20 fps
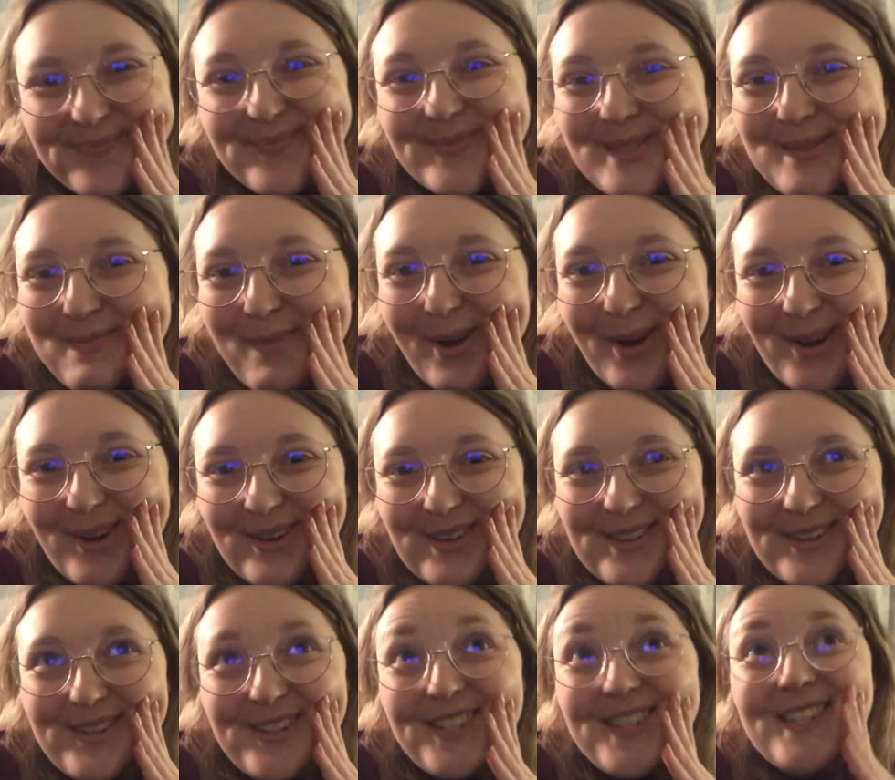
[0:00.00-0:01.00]
Spoilery
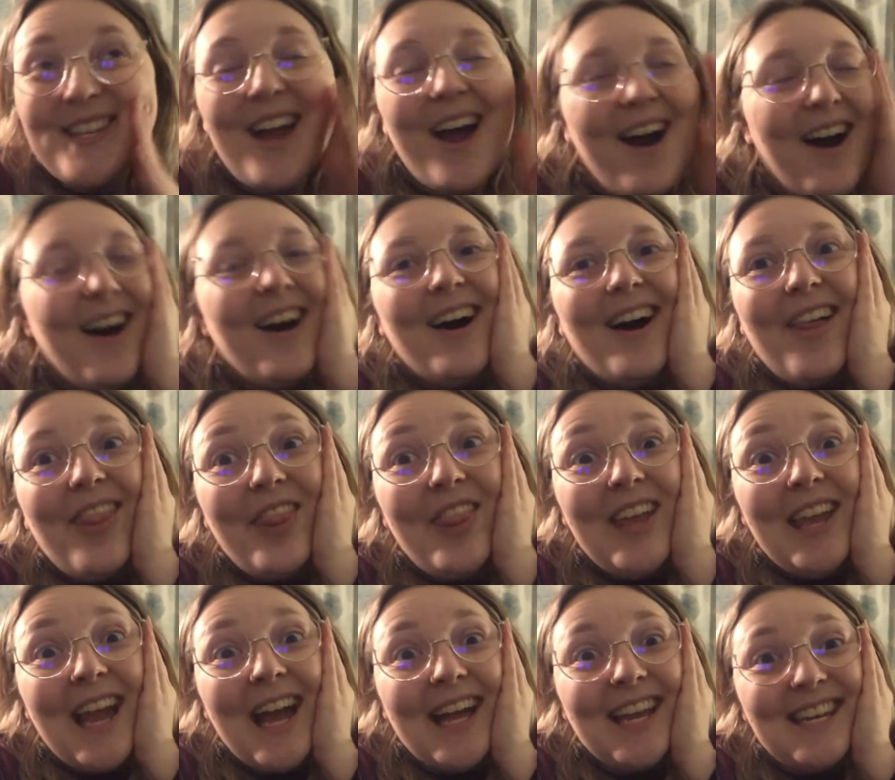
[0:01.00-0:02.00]
thoughts.
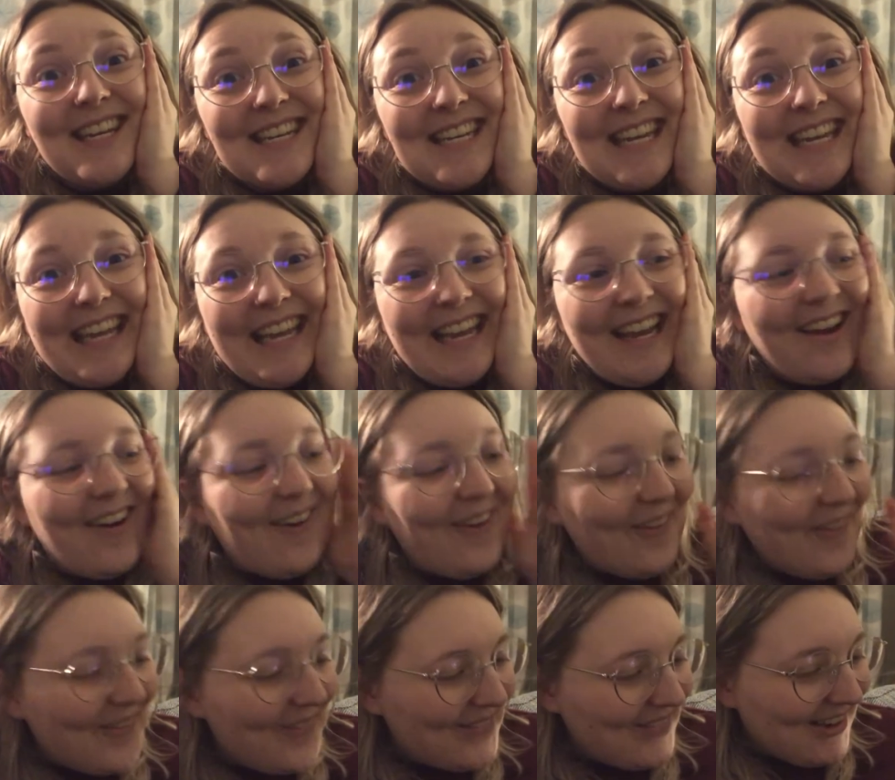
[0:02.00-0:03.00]
The ending.
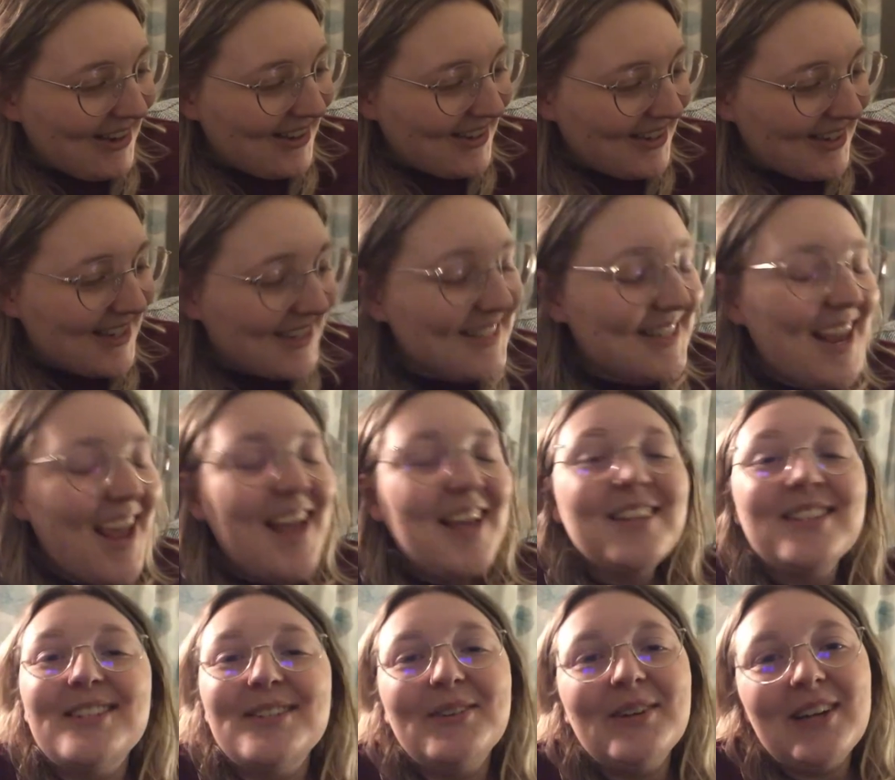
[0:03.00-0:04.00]
Oh my goodness.
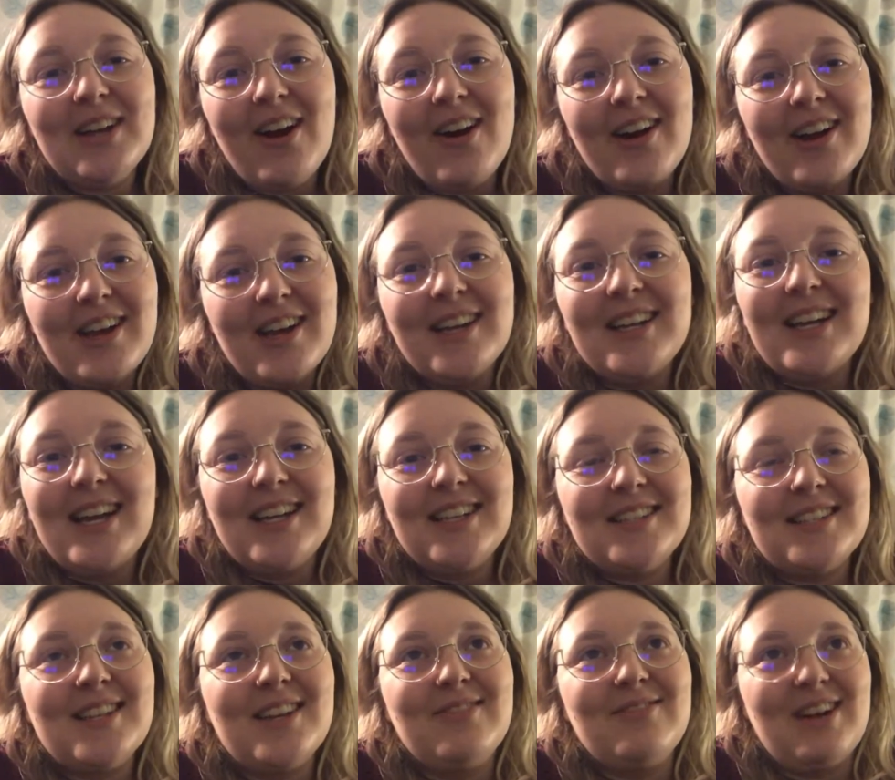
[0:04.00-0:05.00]
So when Kaya
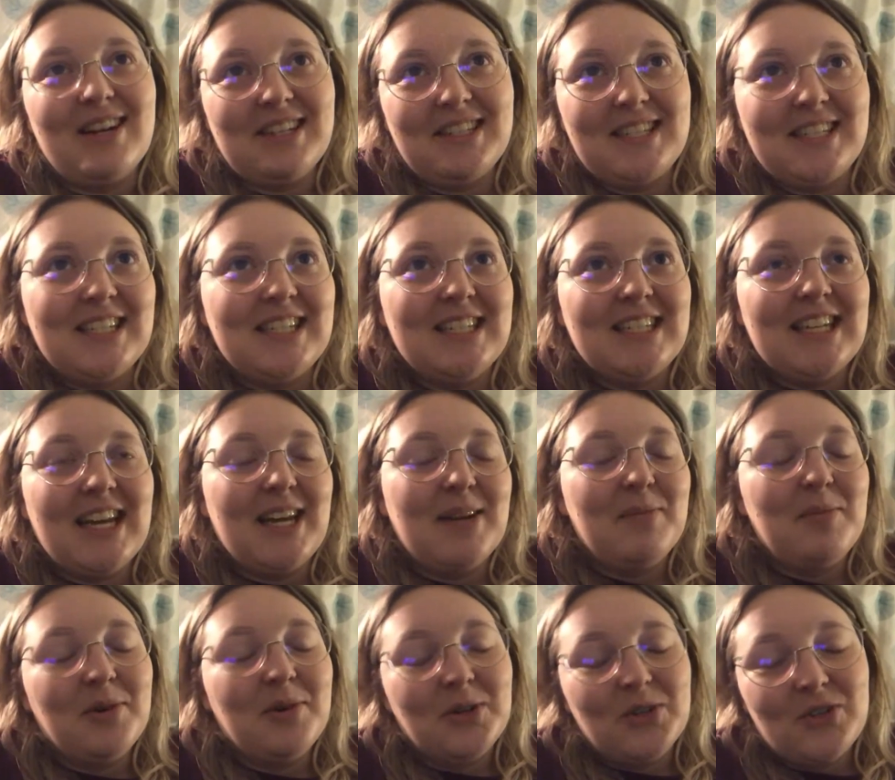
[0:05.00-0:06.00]
gets arrested
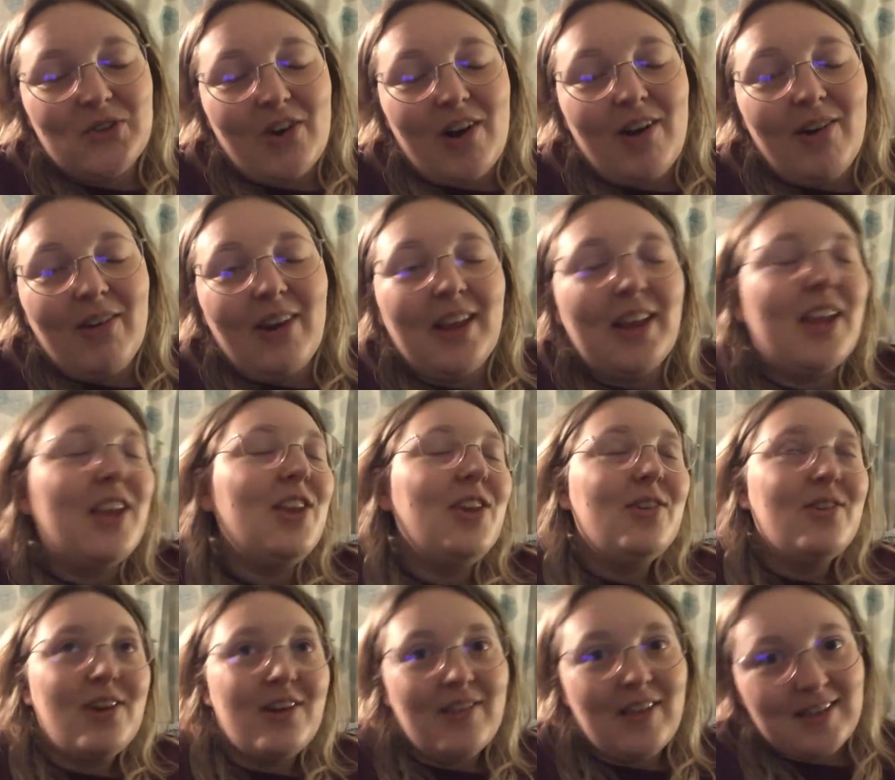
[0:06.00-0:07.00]
and put on trial, like, you
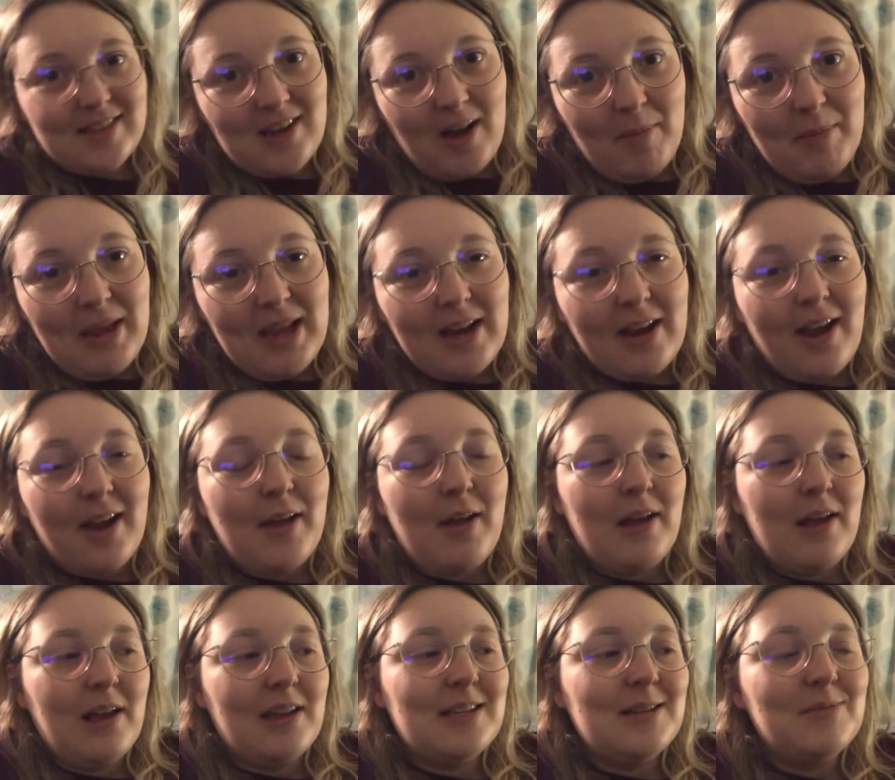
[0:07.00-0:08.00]
know that's coming. I
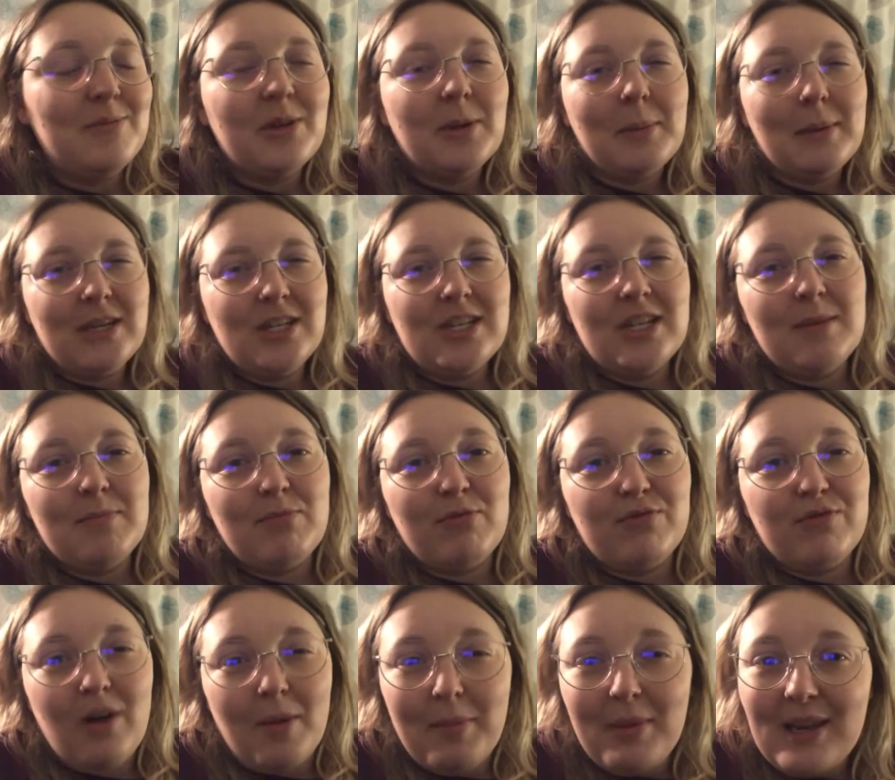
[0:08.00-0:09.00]
didn't want to mention it
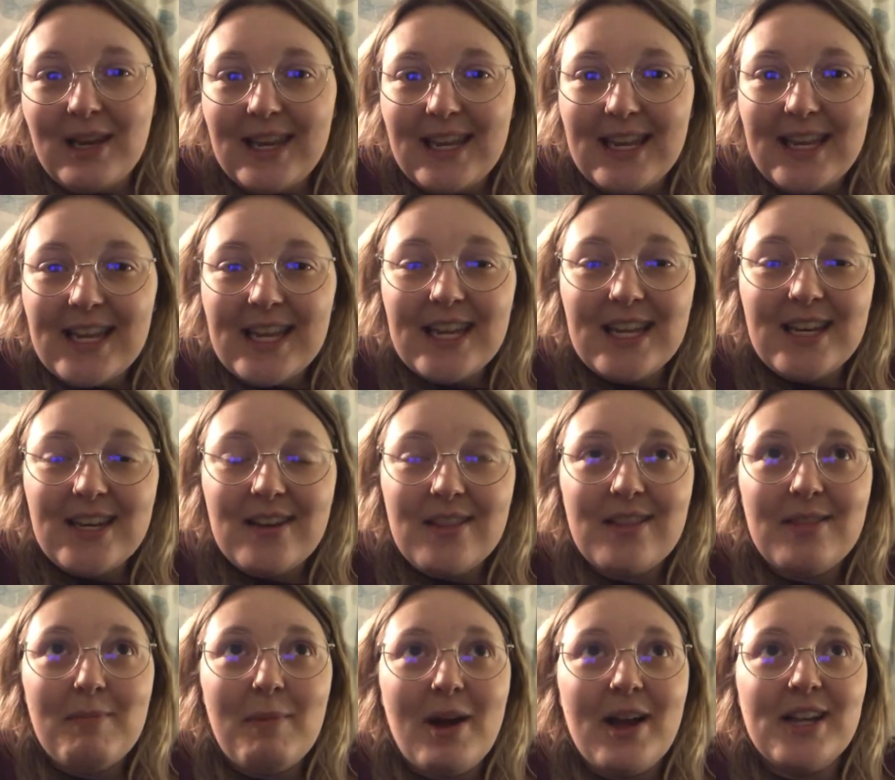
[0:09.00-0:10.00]
properly
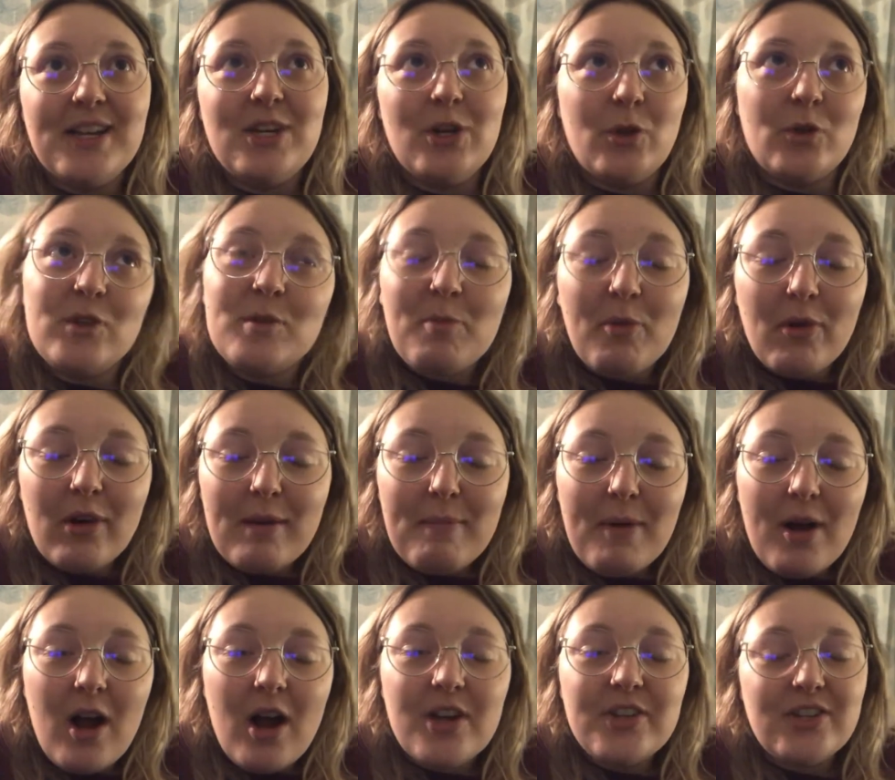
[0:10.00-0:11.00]
in my non-spoilery
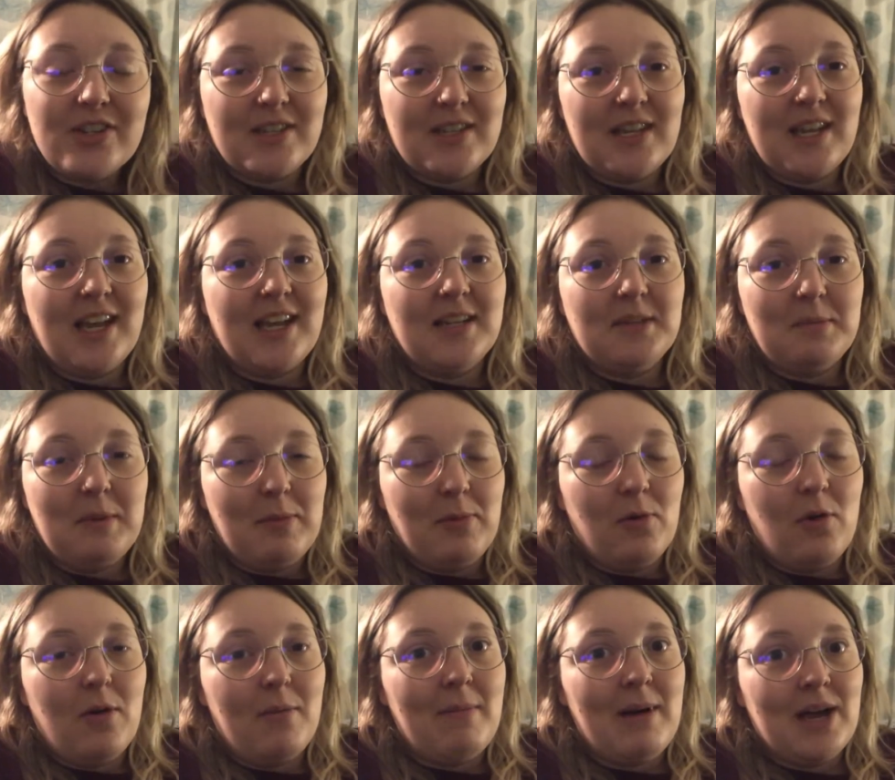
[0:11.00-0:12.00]
part, just in case people
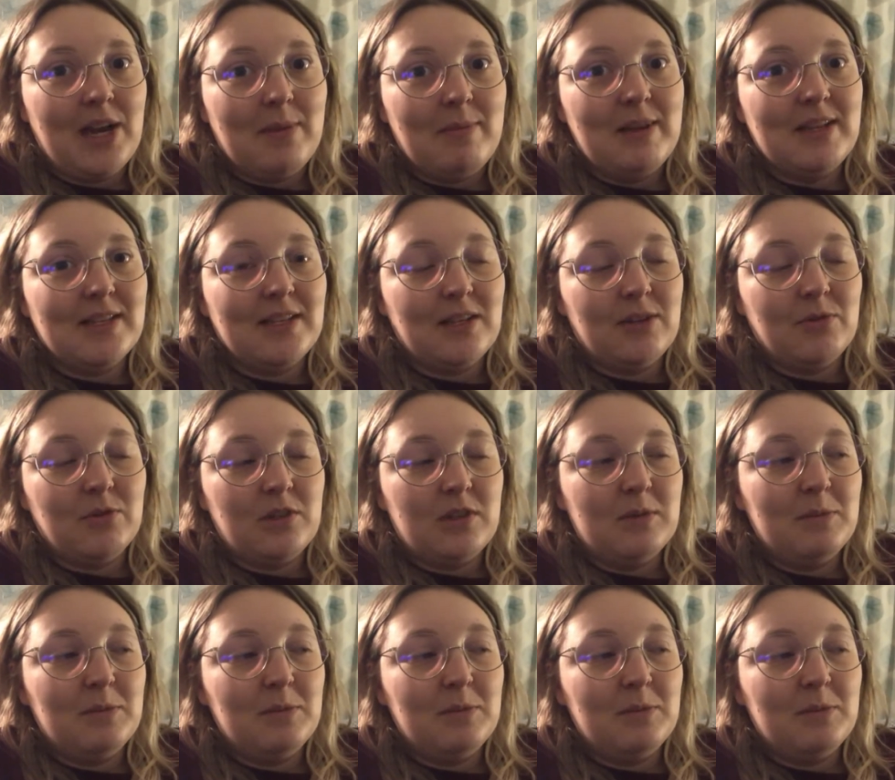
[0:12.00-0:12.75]
got mad at me and said it was a